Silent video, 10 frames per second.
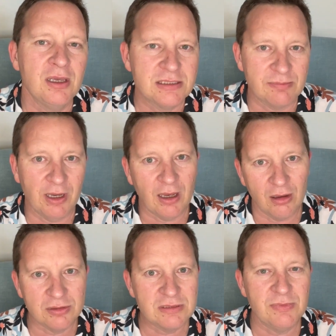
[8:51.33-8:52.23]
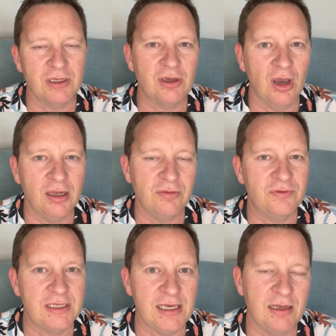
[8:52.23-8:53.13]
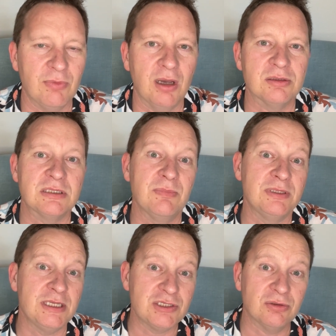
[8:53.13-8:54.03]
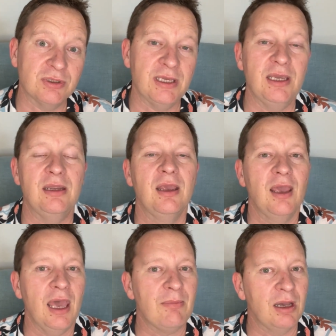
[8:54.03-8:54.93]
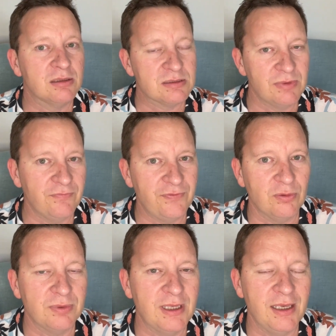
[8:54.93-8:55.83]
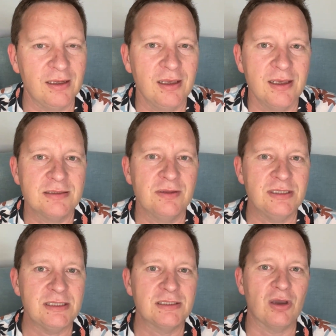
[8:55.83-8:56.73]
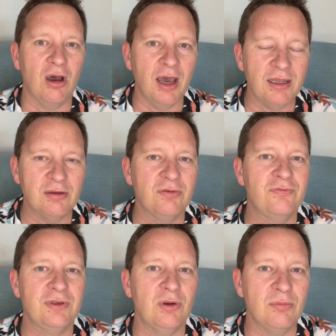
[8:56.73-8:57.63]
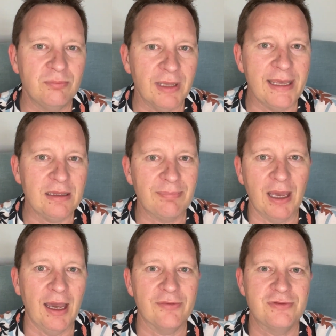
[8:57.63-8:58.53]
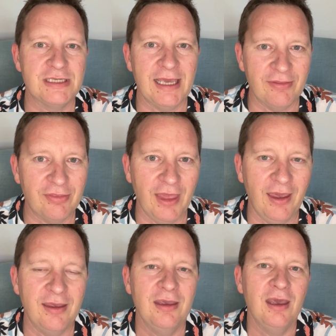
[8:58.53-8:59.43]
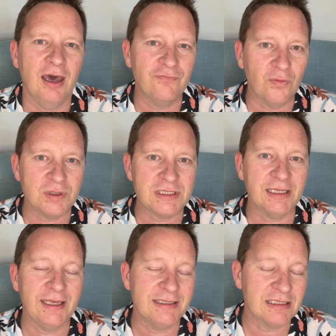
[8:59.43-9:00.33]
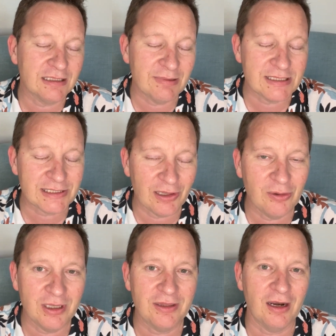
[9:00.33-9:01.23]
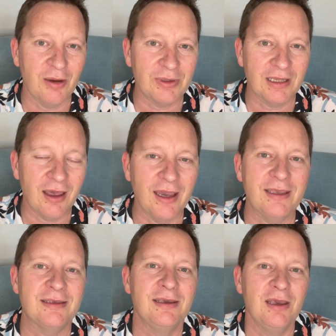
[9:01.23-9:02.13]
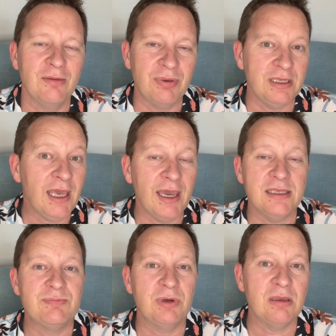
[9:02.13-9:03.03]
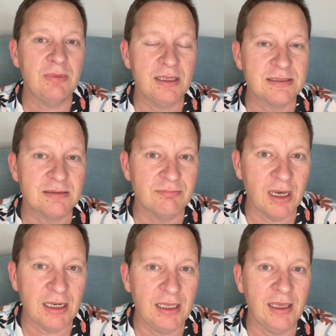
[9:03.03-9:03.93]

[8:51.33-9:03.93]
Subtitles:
to my ultimate kind of kit, my ultimate digital kit and my ultimate film kit. So this is kind of, laying the path to get there. Unfortunately, it's a little bit slower than I would like, but yeah, it's bringing me in some money,